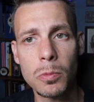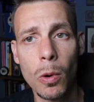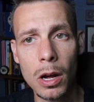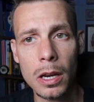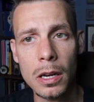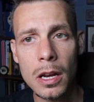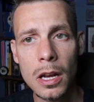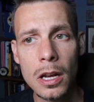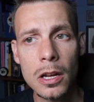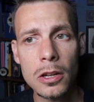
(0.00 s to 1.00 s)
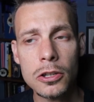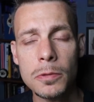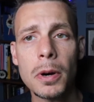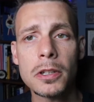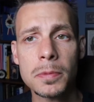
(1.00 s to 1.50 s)
one to
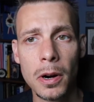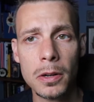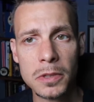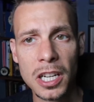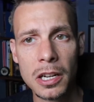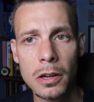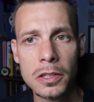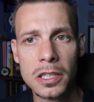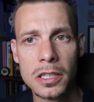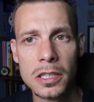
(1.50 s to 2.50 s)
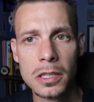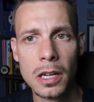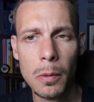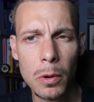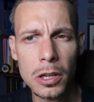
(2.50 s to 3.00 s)
postpartum psychosis,
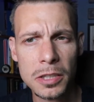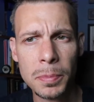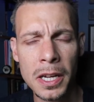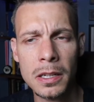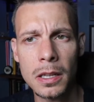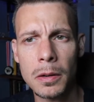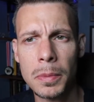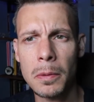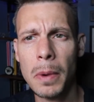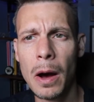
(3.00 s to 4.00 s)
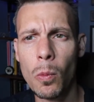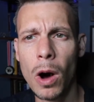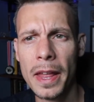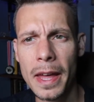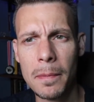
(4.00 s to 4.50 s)
and we'll explain a little bit about
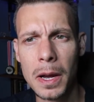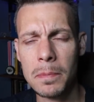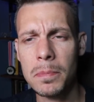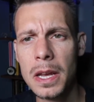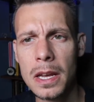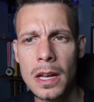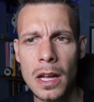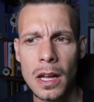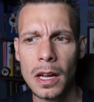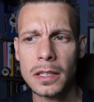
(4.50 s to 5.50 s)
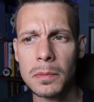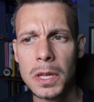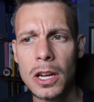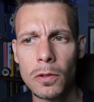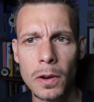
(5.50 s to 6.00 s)
why that might be and some of
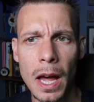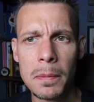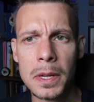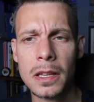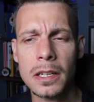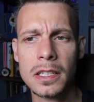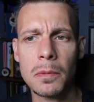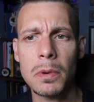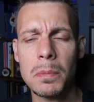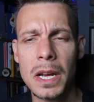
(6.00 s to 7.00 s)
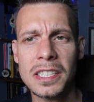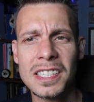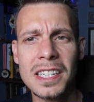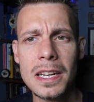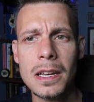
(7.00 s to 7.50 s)
the overlapping things that we may
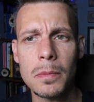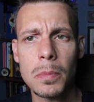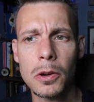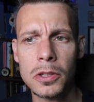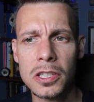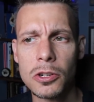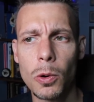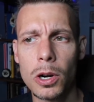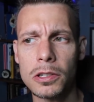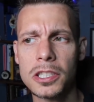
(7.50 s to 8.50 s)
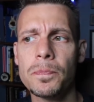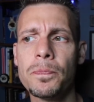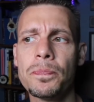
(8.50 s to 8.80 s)
see in both disorders.